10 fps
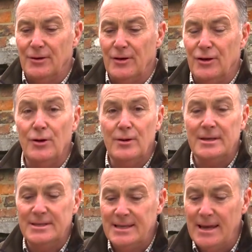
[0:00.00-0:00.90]
that you
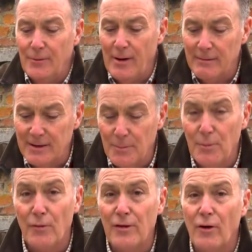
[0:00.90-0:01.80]
can see where I'm going to
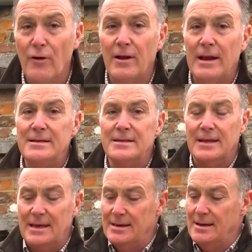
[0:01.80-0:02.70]
put the oil into
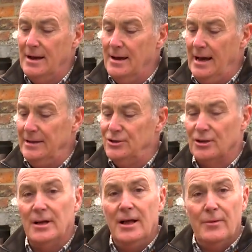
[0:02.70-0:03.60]
the
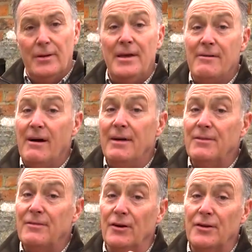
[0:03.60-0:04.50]
engine. When they arrive,
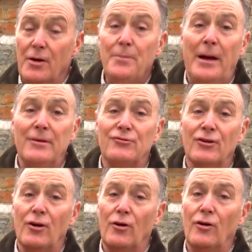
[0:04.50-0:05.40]
they've got no
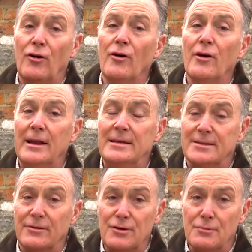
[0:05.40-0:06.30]
petrol or oil in,
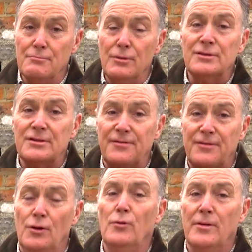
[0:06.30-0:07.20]
so you must
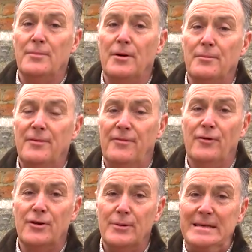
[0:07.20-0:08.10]
fuel them up
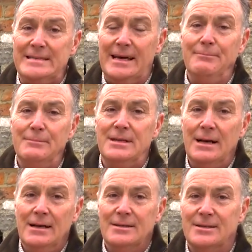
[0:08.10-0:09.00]
before you attempt
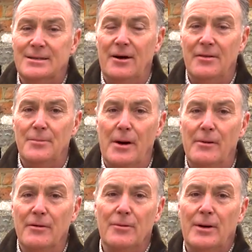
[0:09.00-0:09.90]
to start the
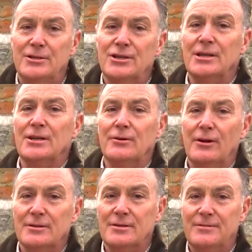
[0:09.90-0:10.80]
mower, otherwise you're going to do
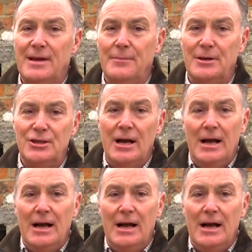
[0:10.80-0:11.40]
lots of damage.